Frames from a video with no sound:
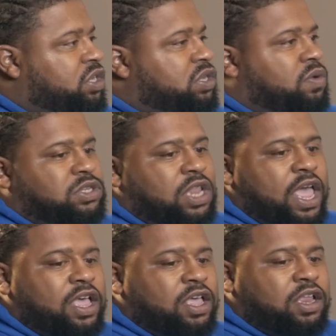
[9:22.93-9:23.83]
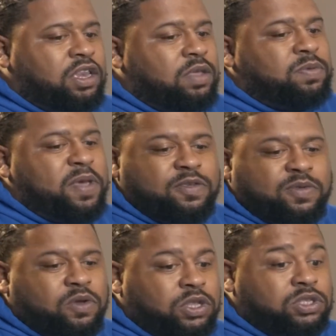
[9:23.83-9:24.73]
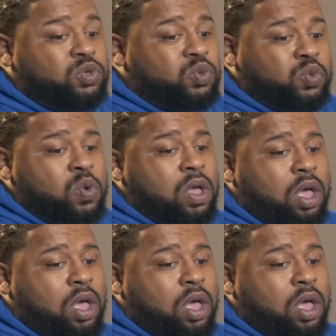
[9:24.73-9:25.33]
So it's Deep Space was only two